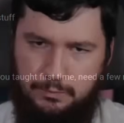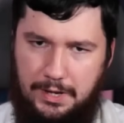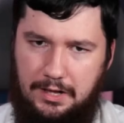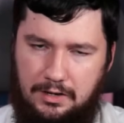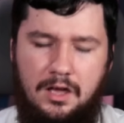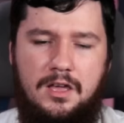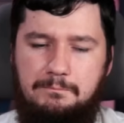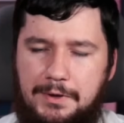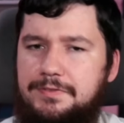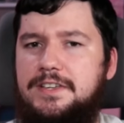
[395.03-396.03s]
well,
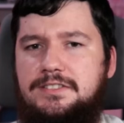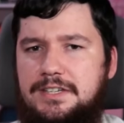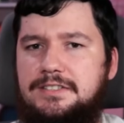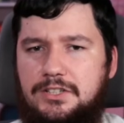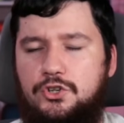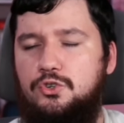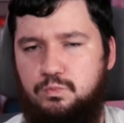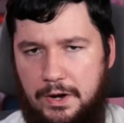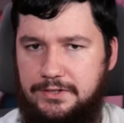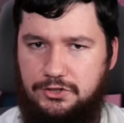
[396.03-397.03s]
but this is a good
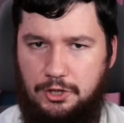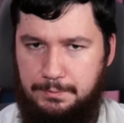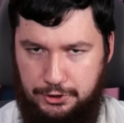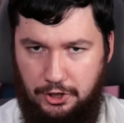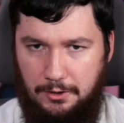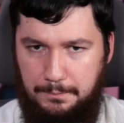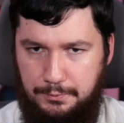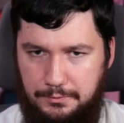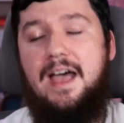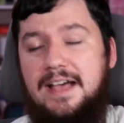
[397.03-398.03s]
one-stop shop.
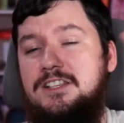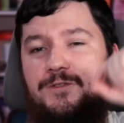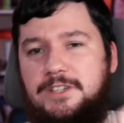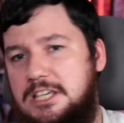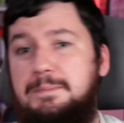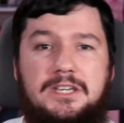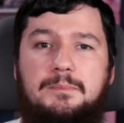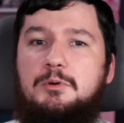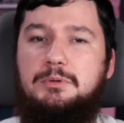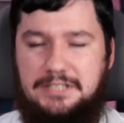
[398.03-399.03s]
As for keeping
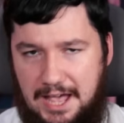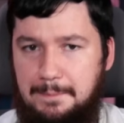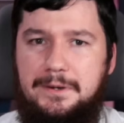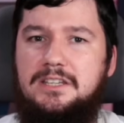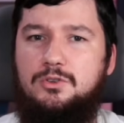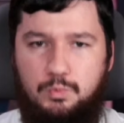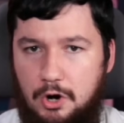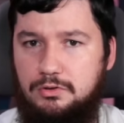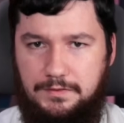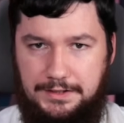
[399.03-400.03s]
up on what's happening in the world of